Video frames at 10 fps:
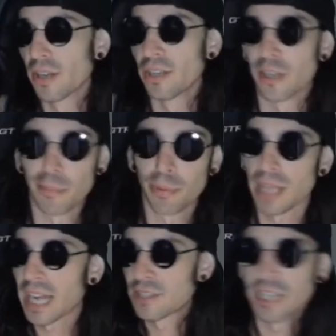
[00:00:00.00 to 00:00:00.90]

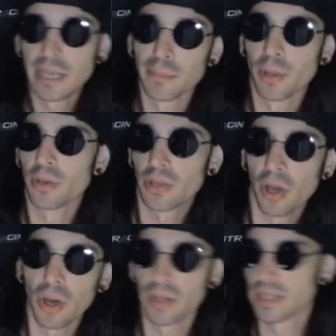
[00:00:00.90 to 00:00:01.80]
blockchain
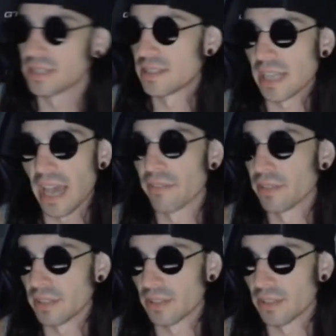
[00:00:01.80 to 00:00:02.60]
protocol and see every